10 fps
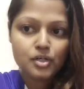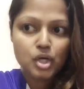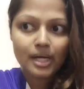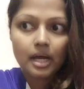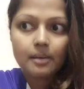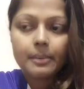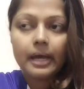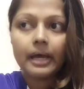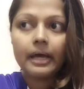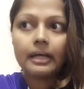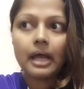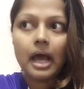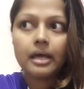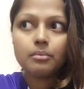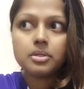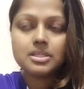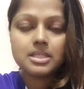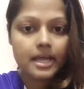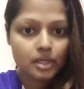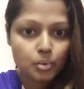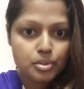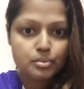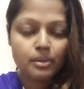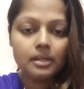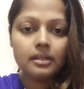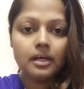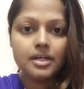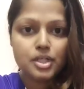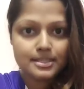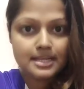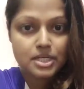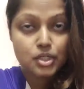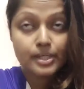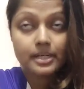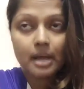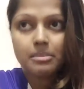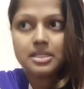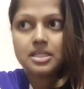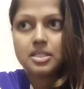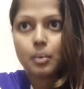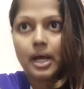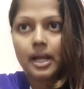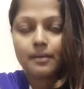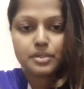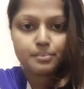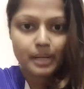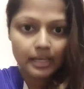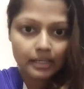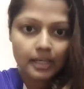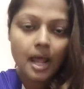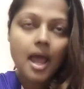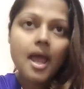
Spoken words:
checkup, and I was diagnosed with gestational diabetes while I was pregnant.